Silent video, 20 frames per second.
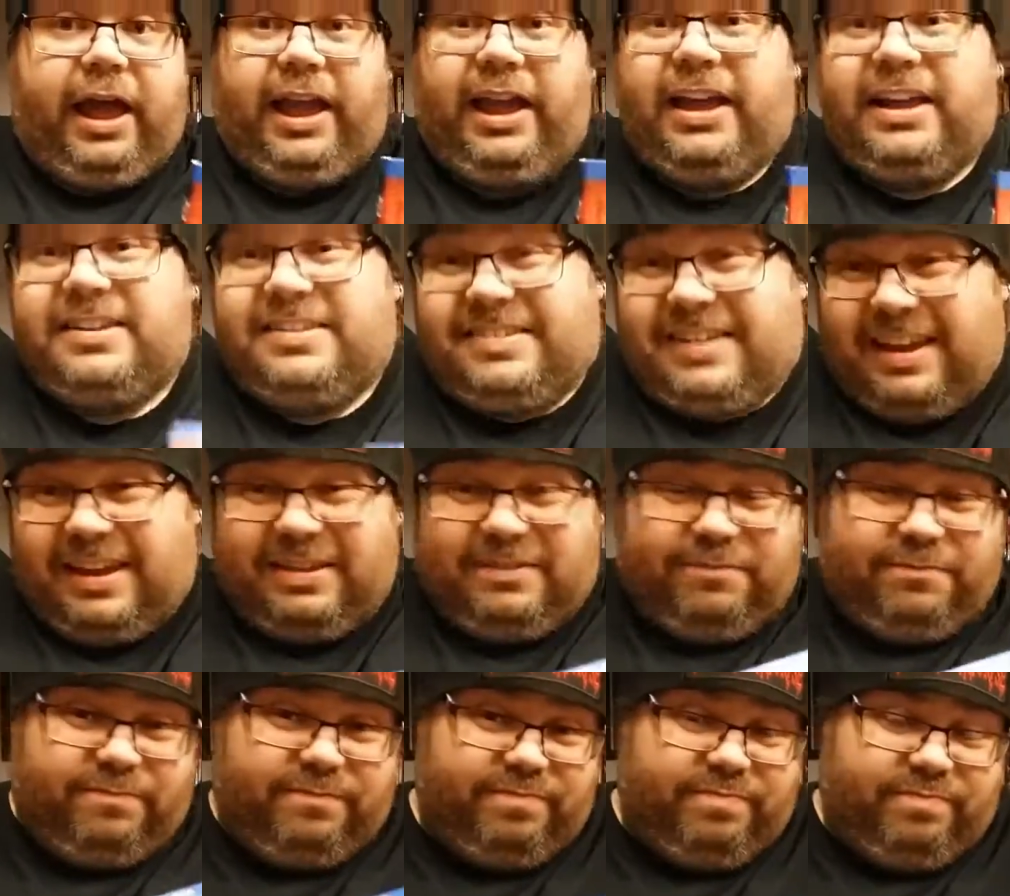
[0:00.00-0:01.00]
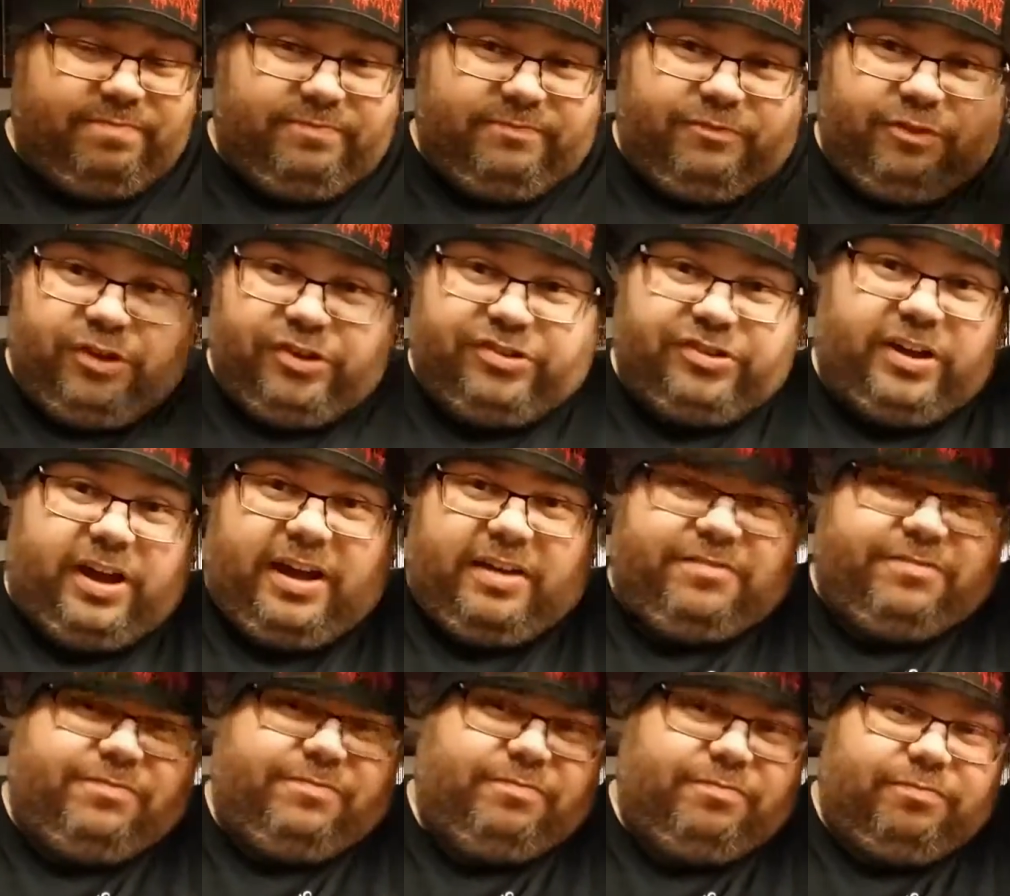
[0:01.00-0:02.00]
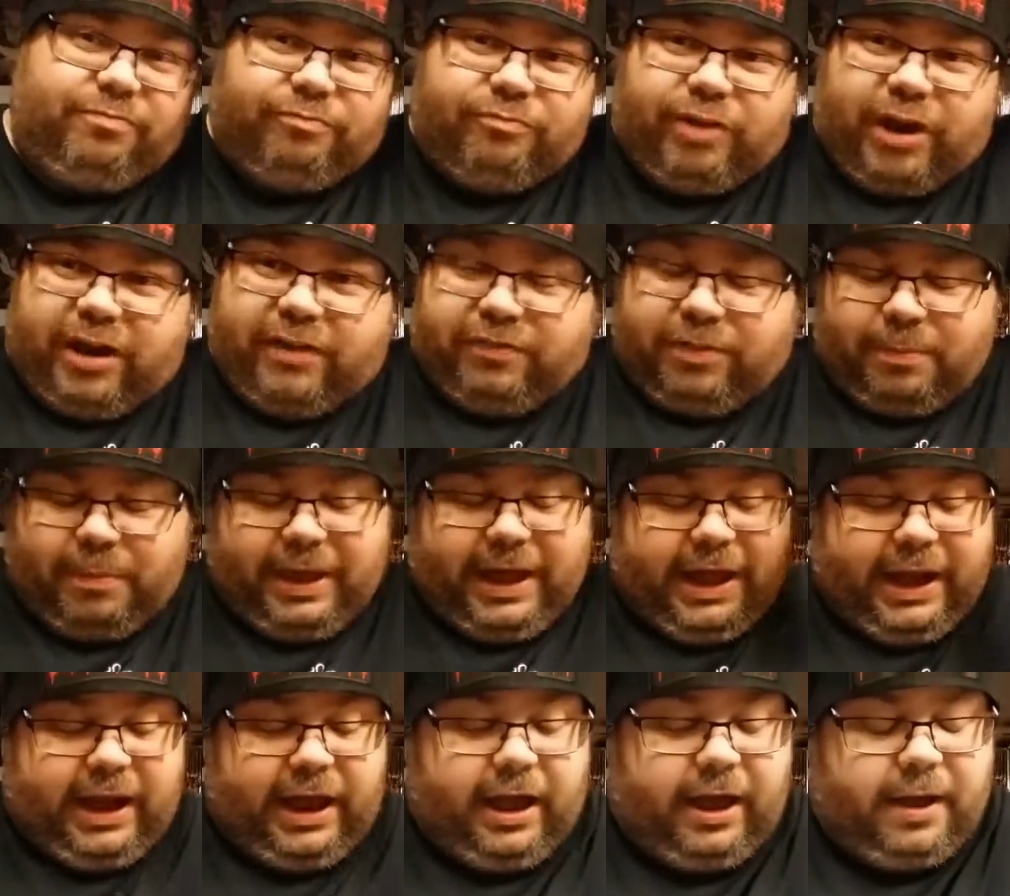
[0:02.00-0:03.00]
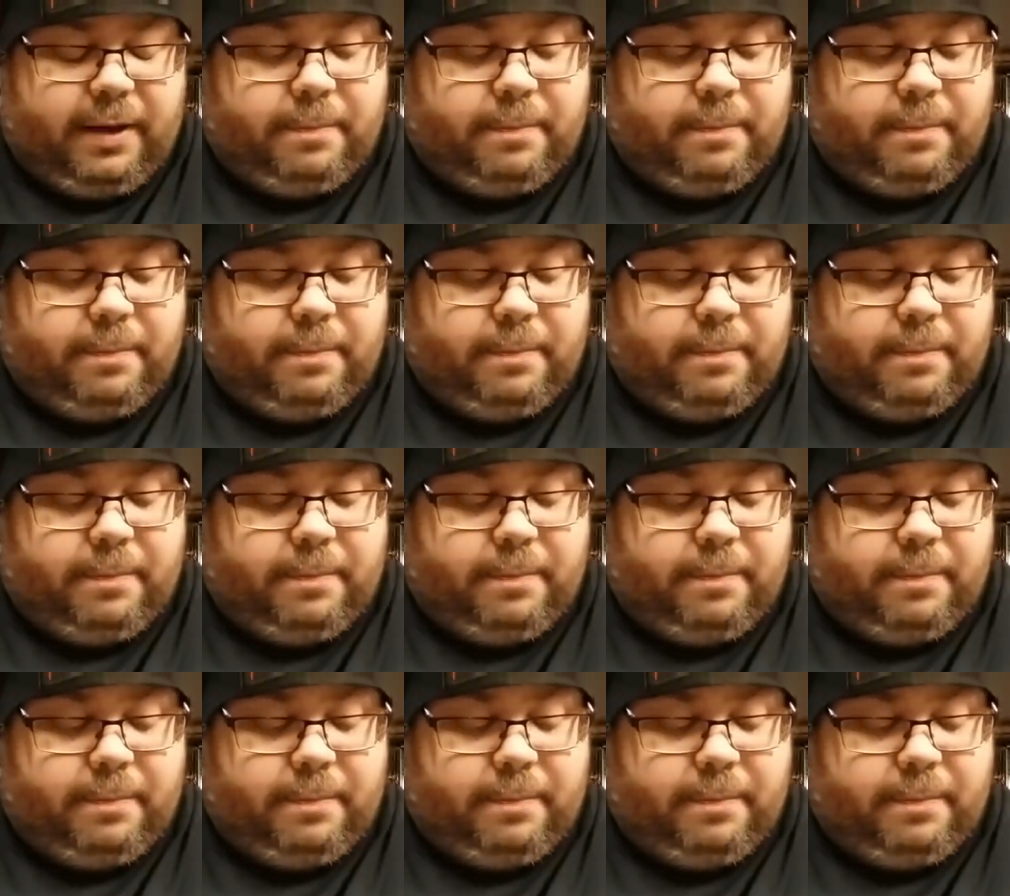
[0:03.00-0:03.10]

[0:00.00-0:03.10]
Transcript: I gotta say, first off, right off the bat,